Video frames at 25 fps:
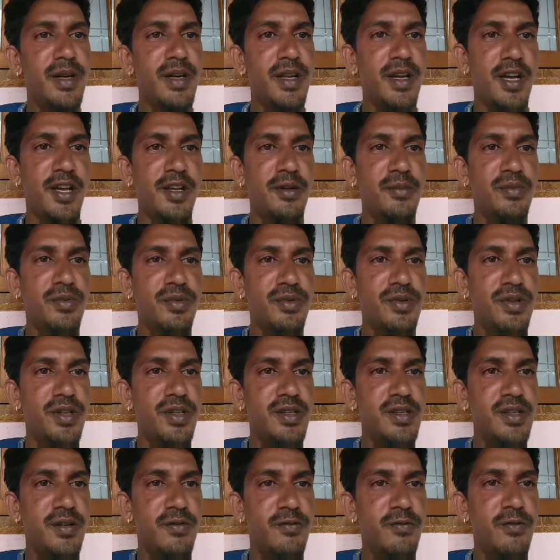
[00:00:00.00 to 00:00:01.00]
high
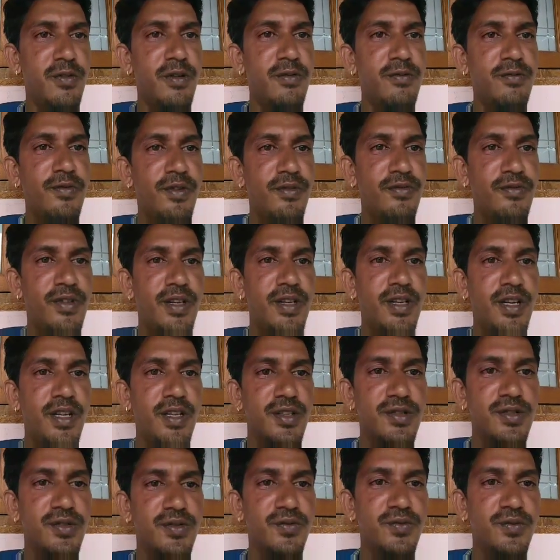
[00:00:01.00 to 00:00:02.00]
position from 5th index
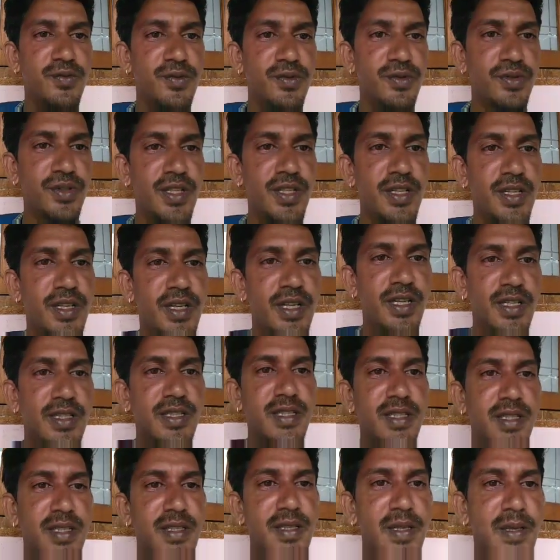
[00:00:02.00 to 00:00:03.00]
to 4th
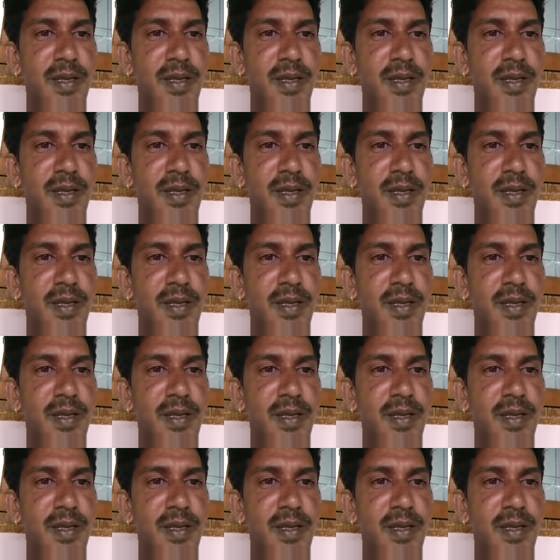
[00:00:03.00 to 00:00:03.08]
index.